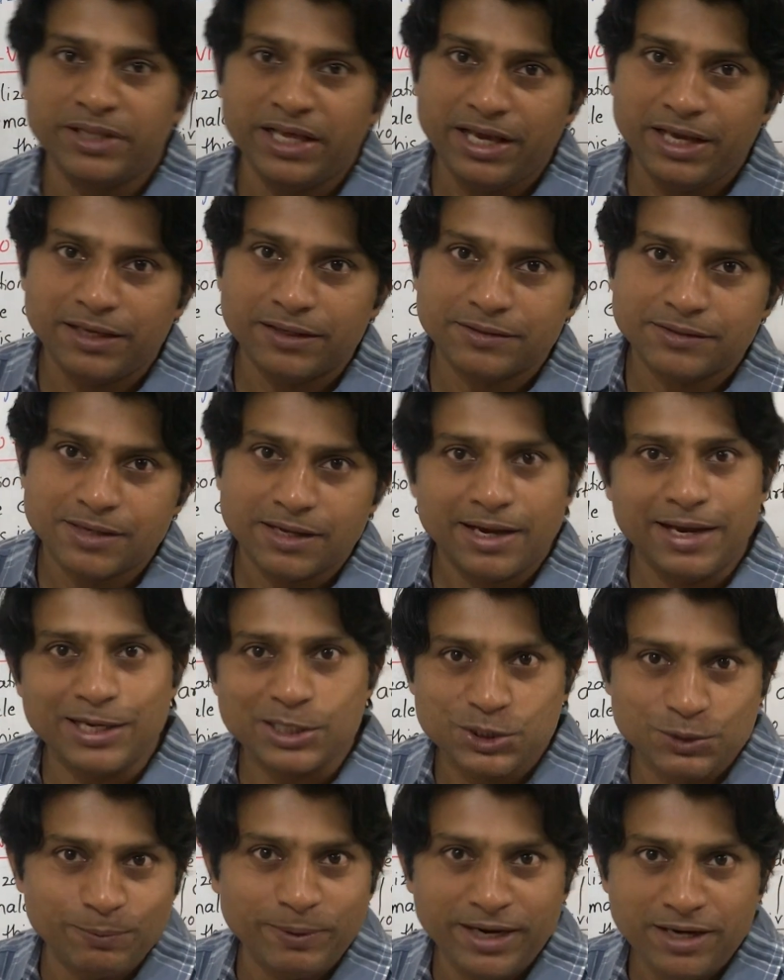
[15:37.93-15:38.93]
the
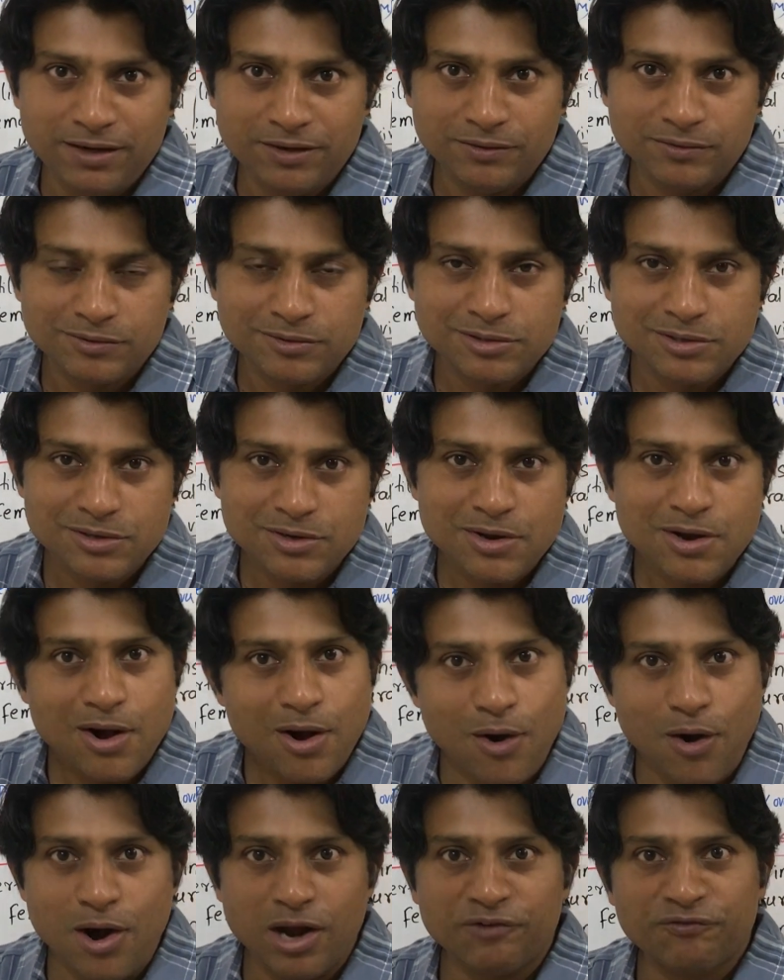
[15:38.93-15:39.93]
husband
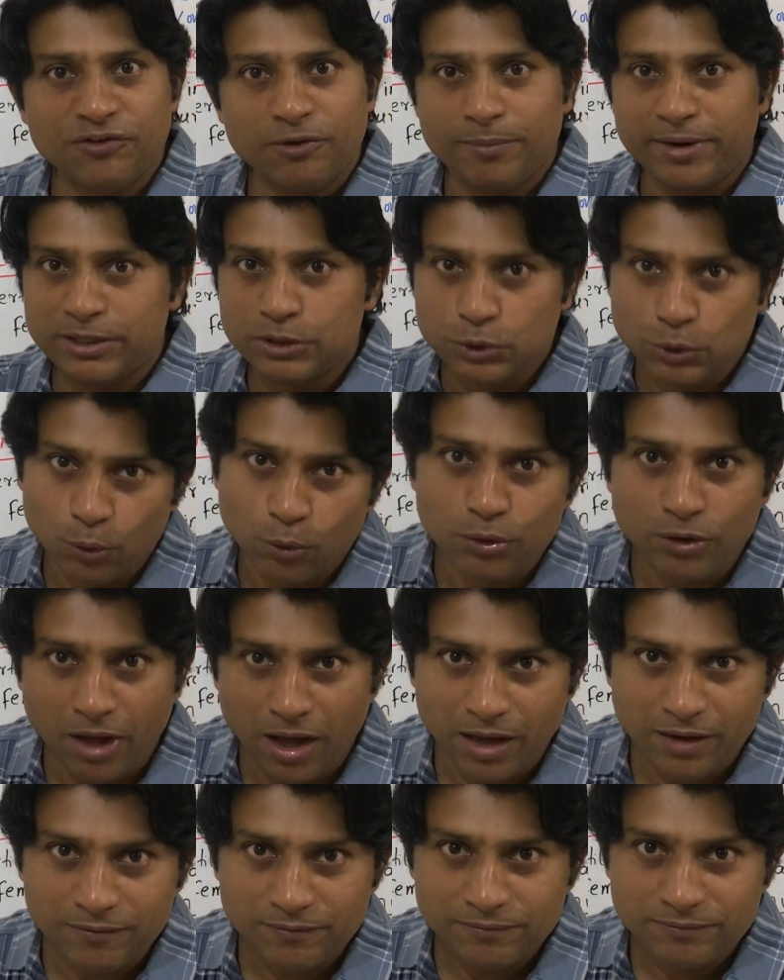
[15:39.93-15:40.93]
or from a
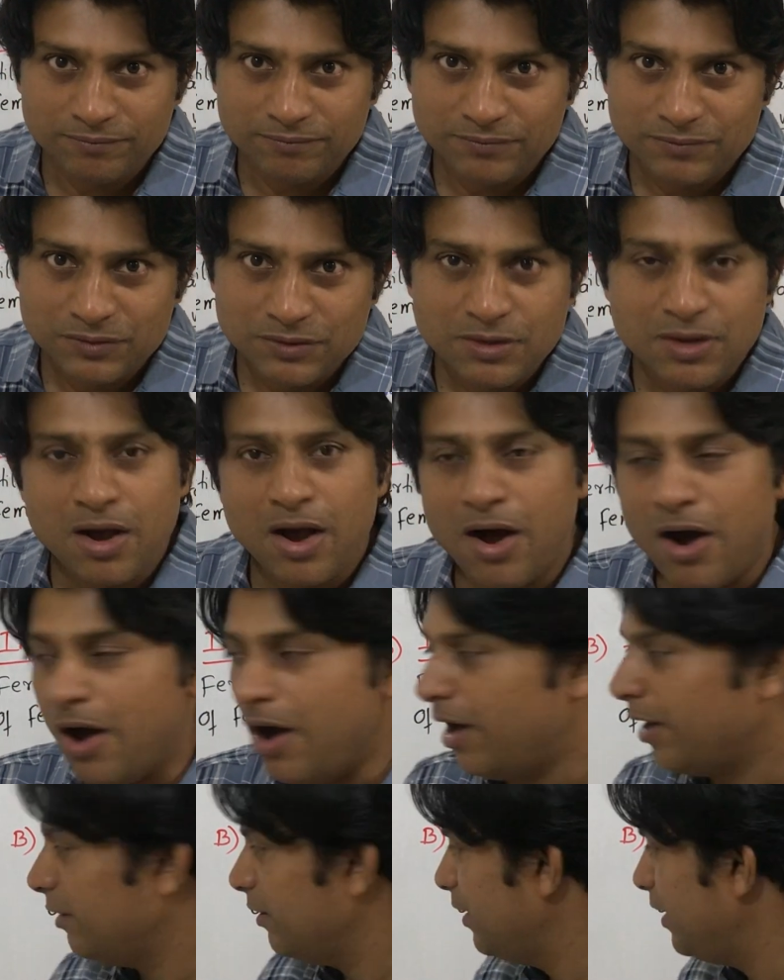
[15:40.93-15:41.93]
donor
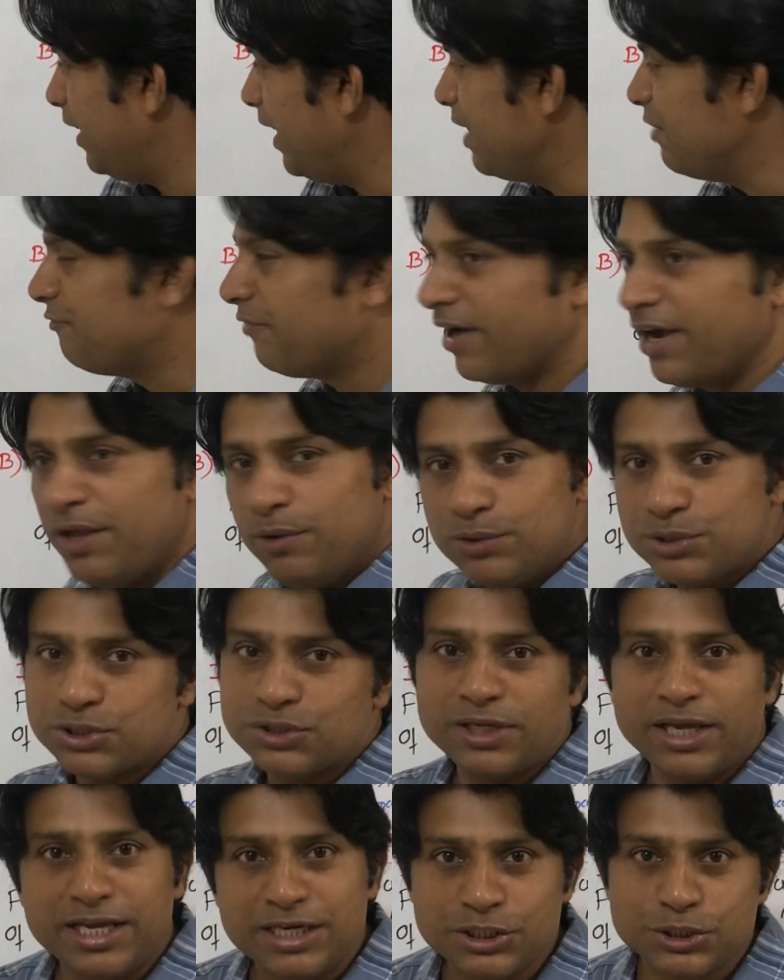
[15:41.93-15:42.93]
are
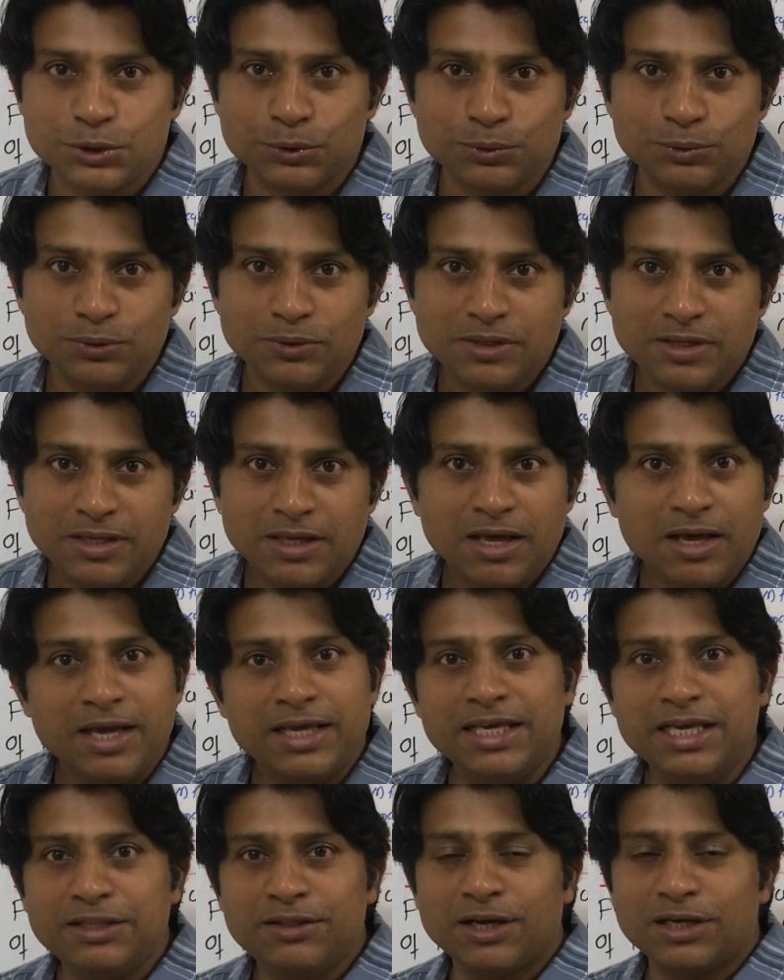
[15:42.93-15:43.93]
introduced into
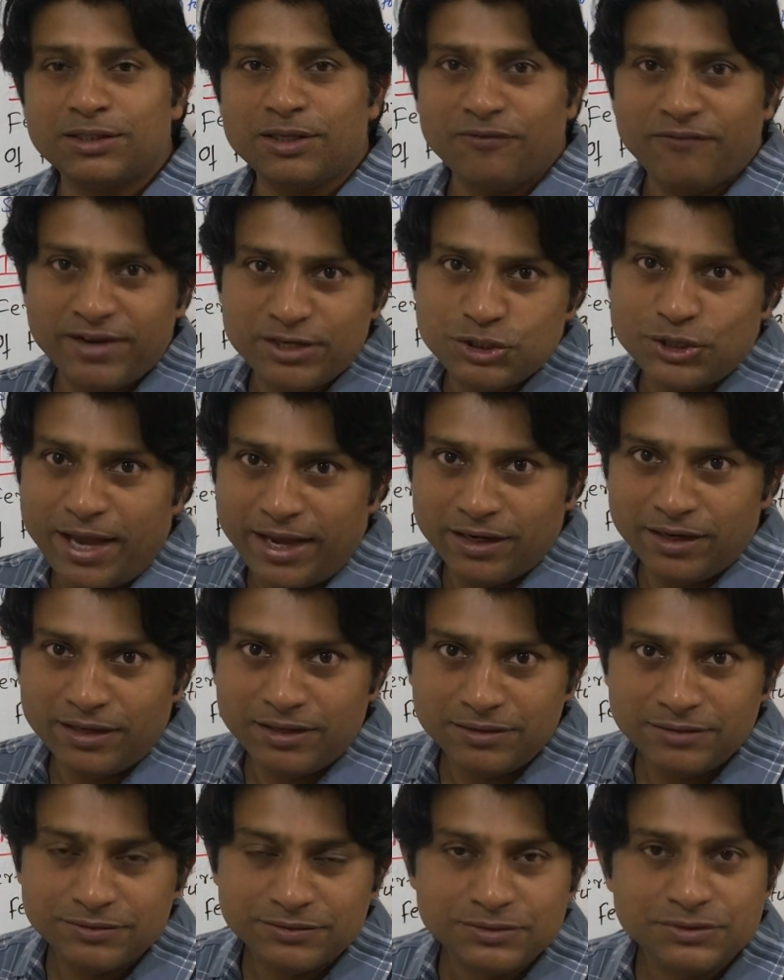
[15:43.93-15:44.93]
either the
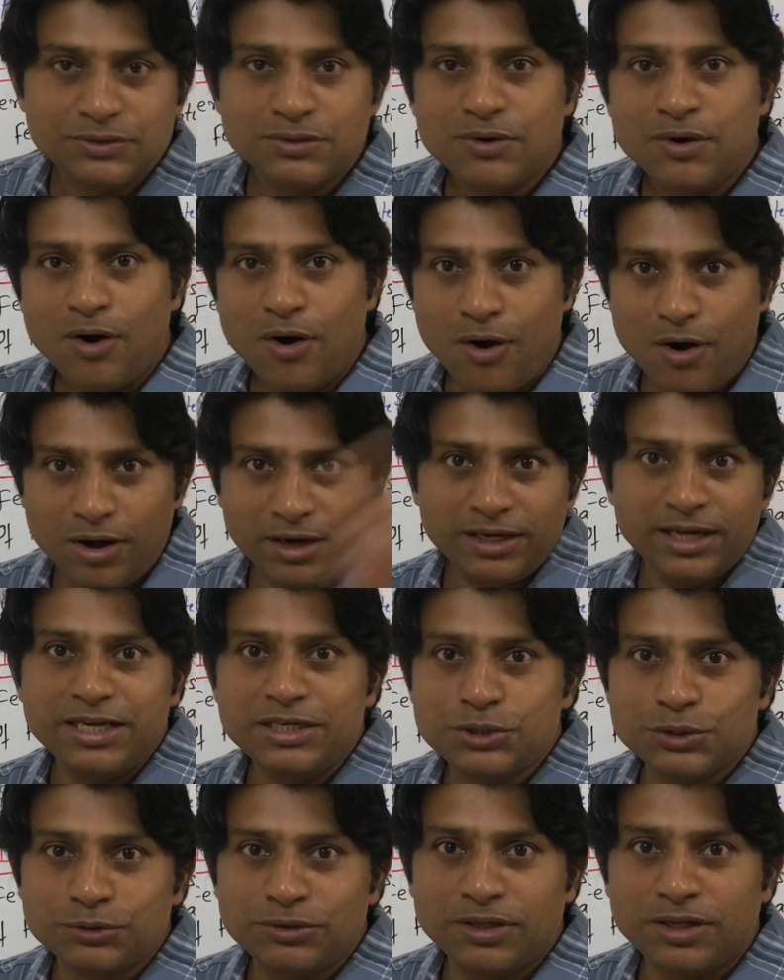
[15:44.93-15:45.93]
vagina or
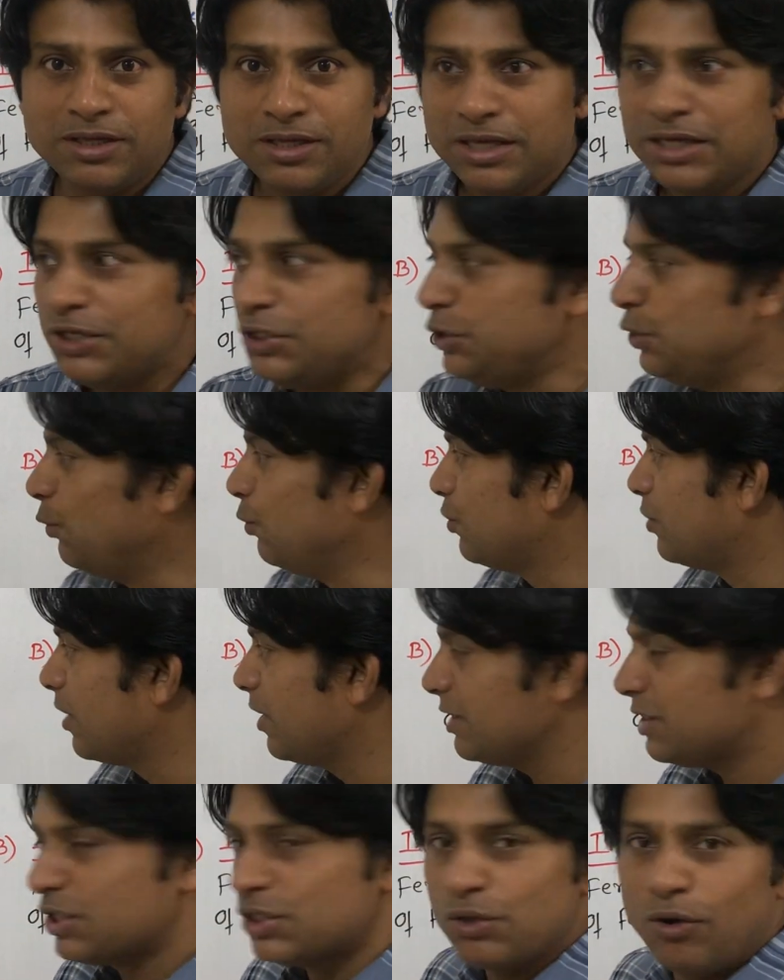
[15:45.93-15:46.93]
into the
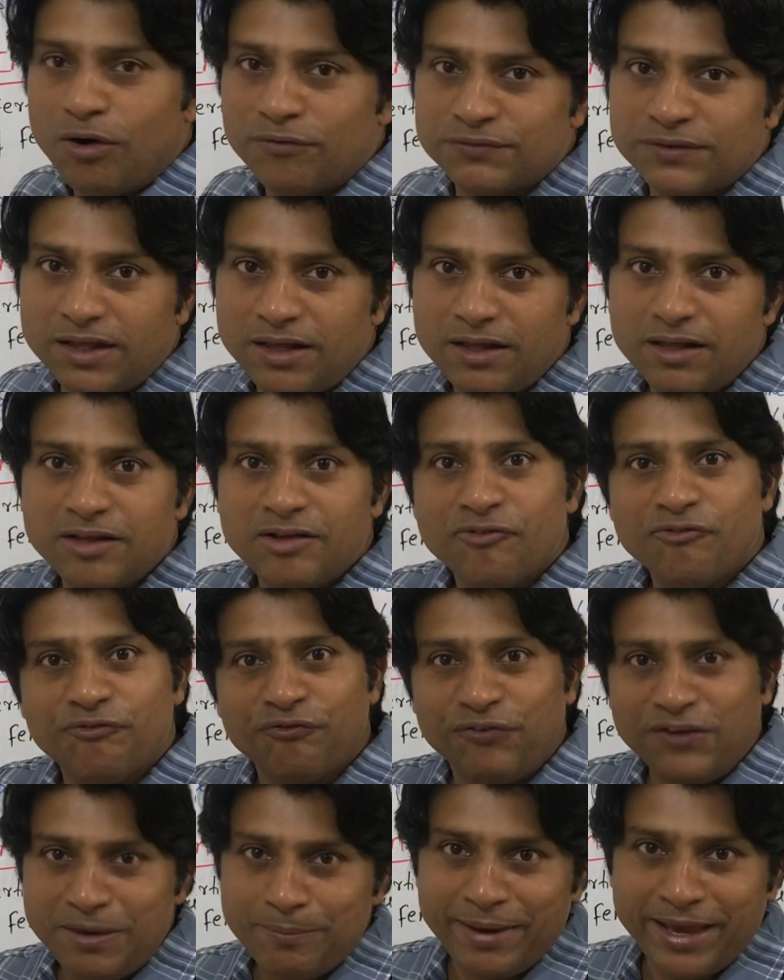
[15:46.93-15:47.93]
uterus of the
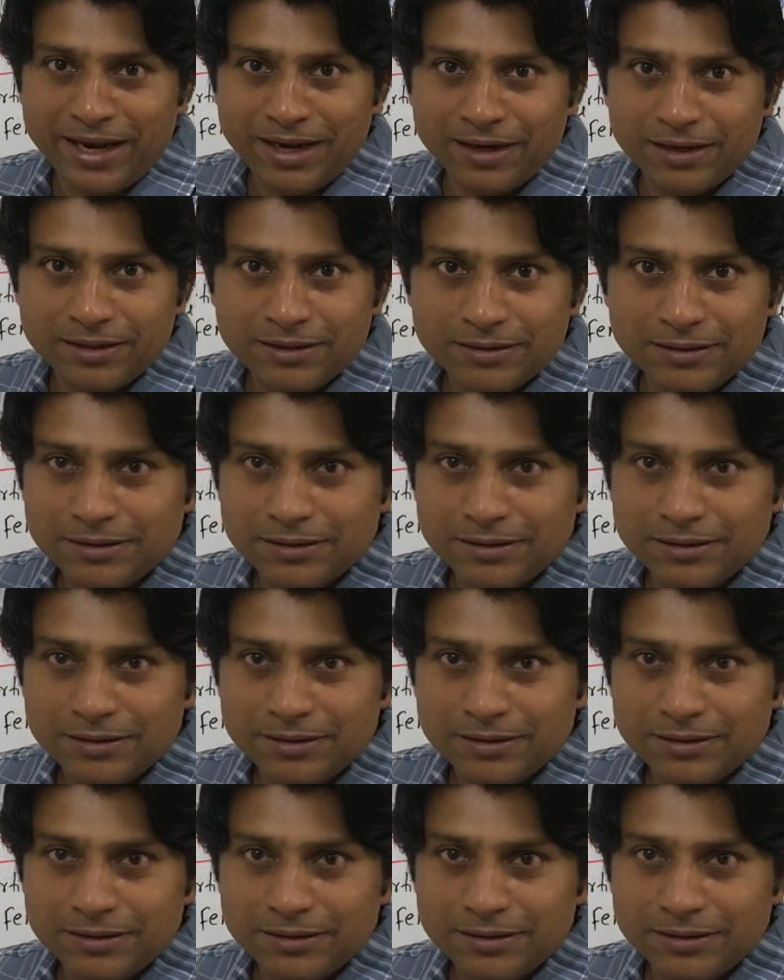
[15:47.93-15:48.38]
female.